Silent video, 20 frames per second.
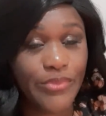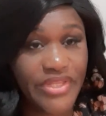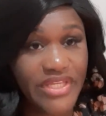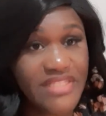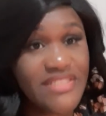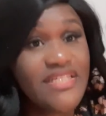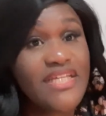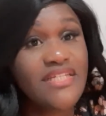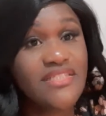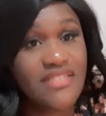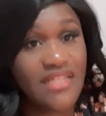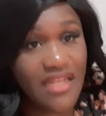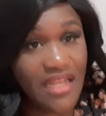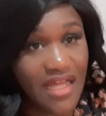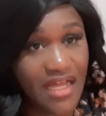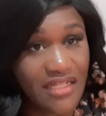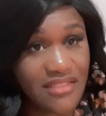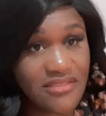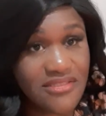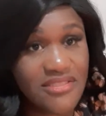It takes a
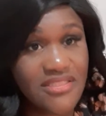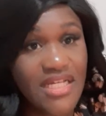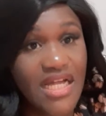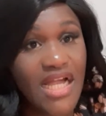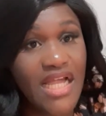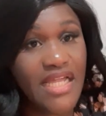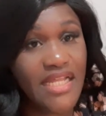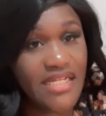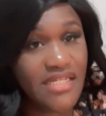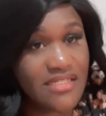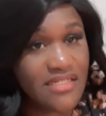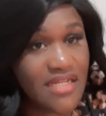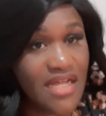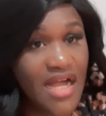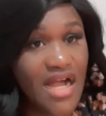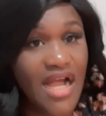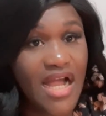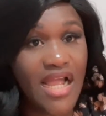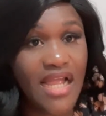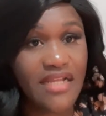lot. And
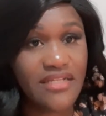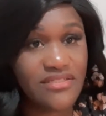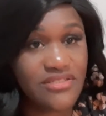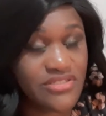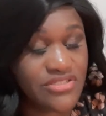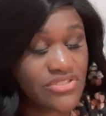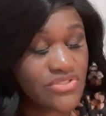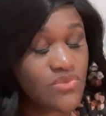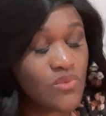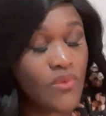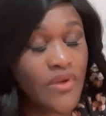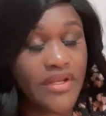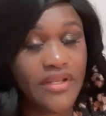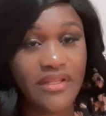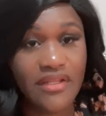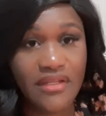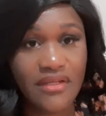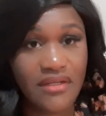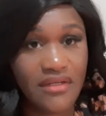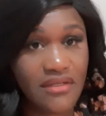I just want
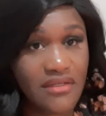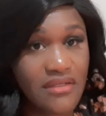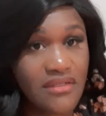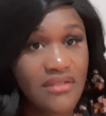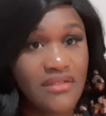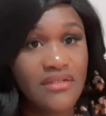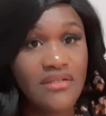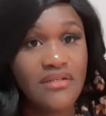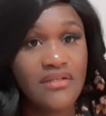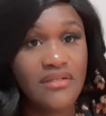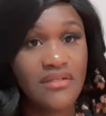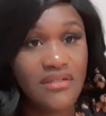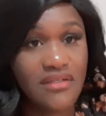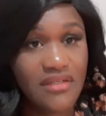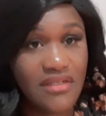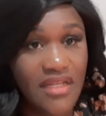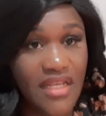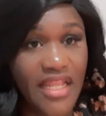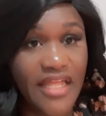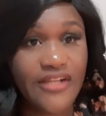to
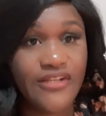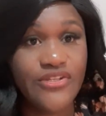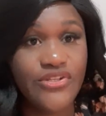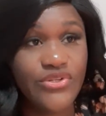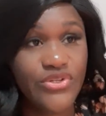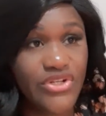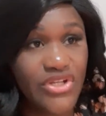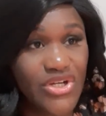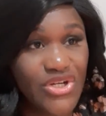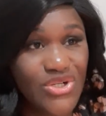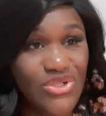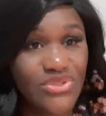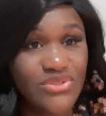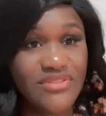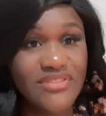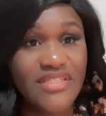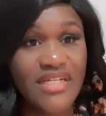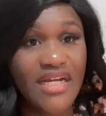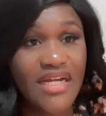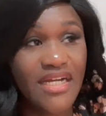let you
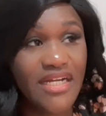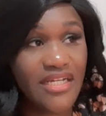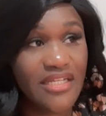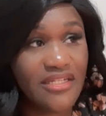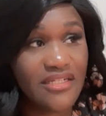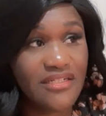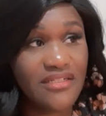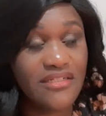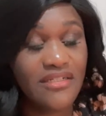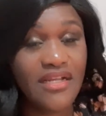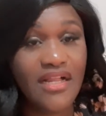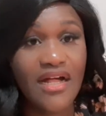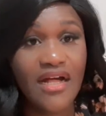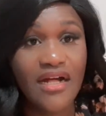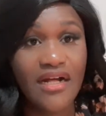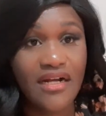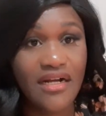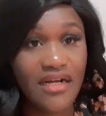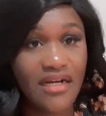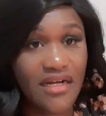know that
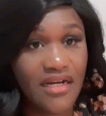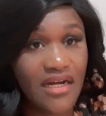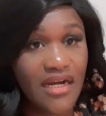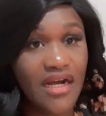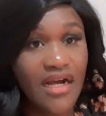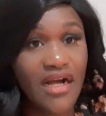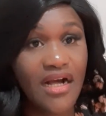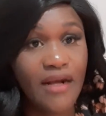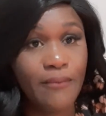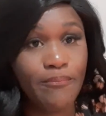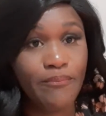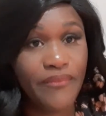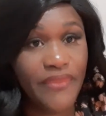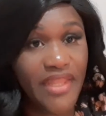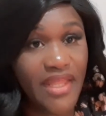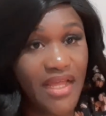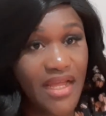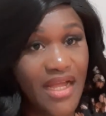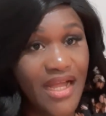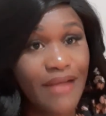
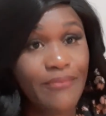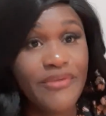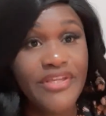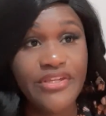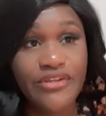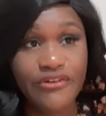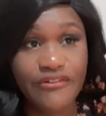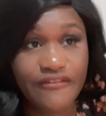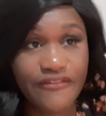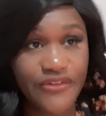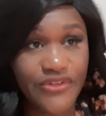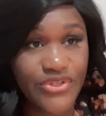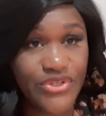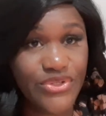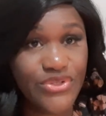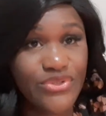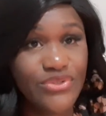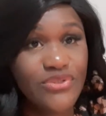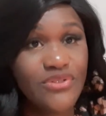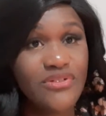I'm here for
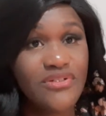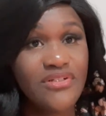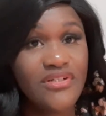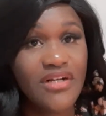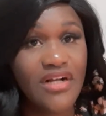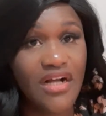you.